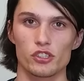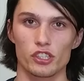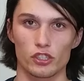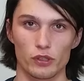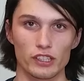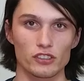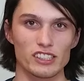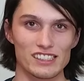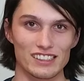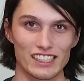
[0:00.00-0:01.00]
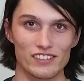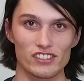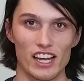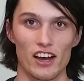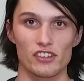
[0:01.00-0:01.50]
to crinkle these leaves
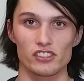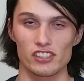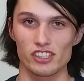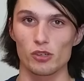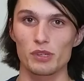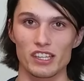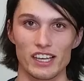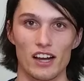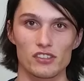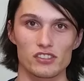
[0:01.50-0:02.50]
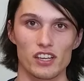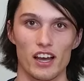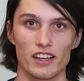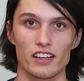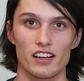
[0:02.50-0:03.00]
now. Since they'll be on the
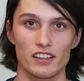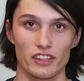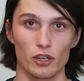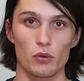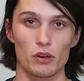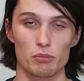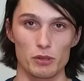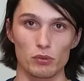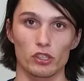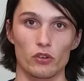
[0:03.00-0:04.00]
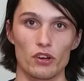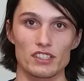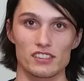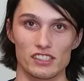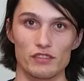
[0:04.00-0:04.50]
outside, they're what people are going to
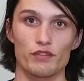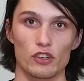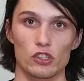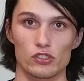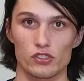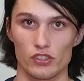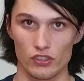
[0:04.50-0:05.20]
see first.